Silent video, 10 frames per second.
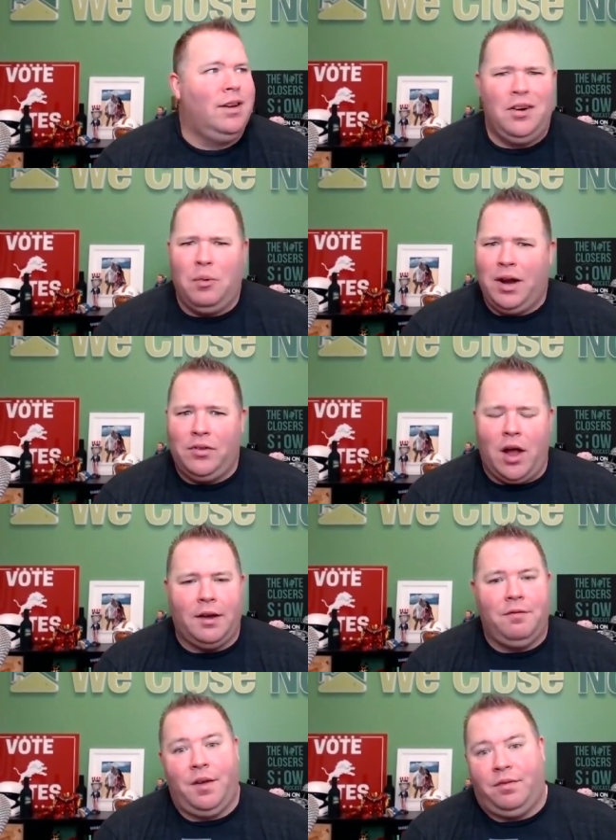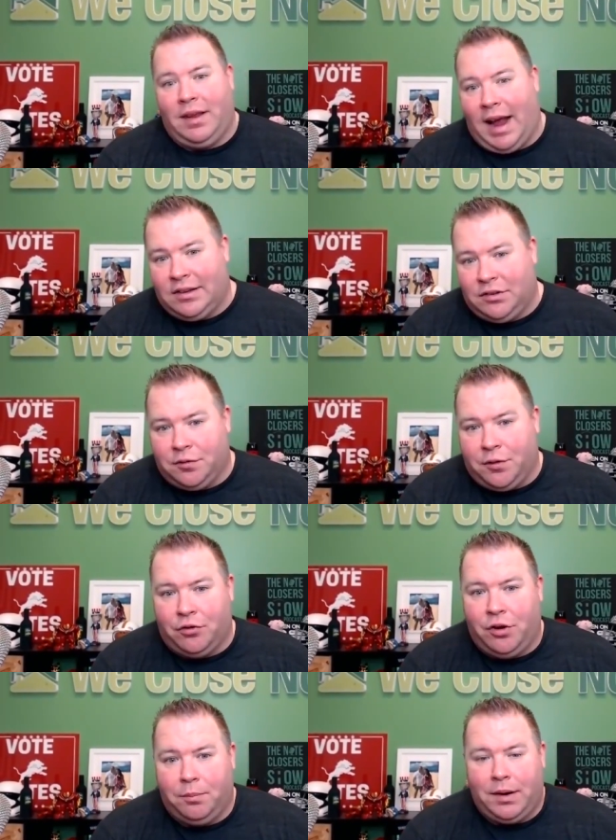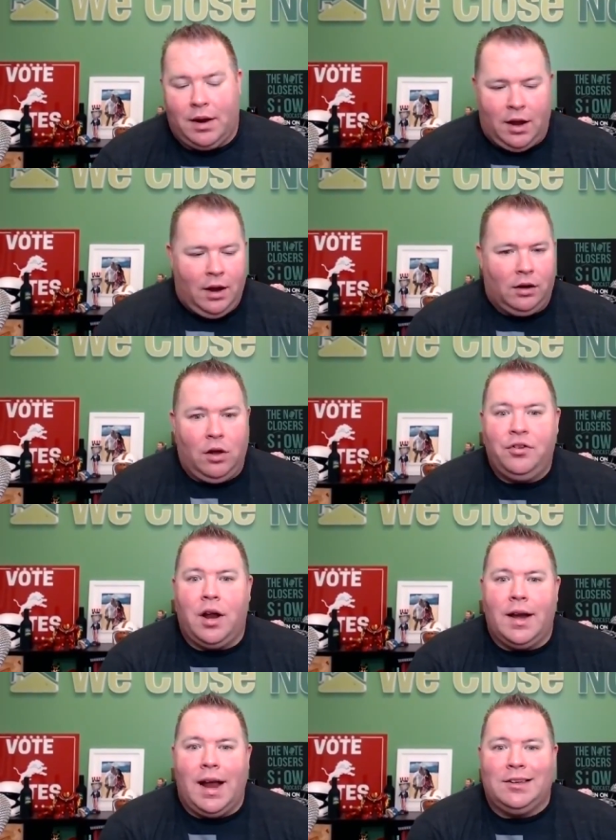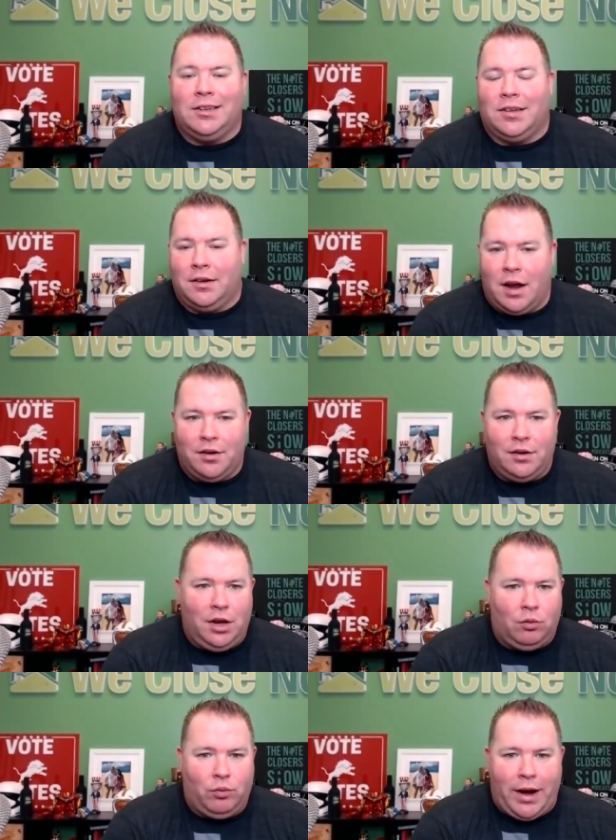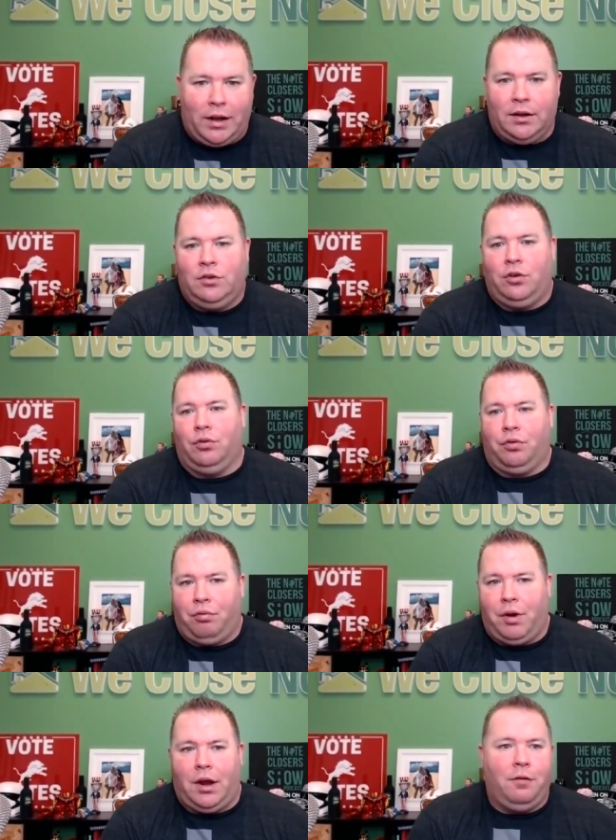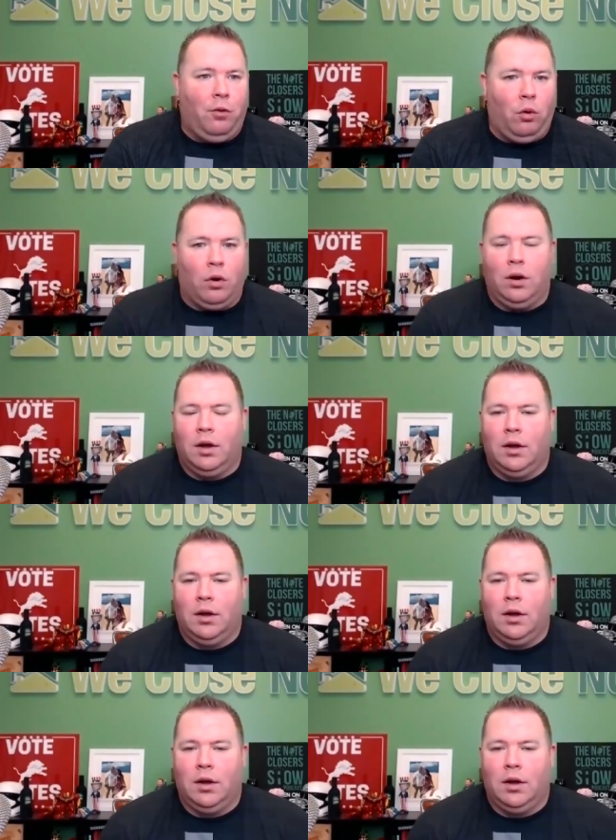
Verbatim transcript: You know, we're not talking 50 assets their first year, but closing on assets on on you know regularly two, three, four.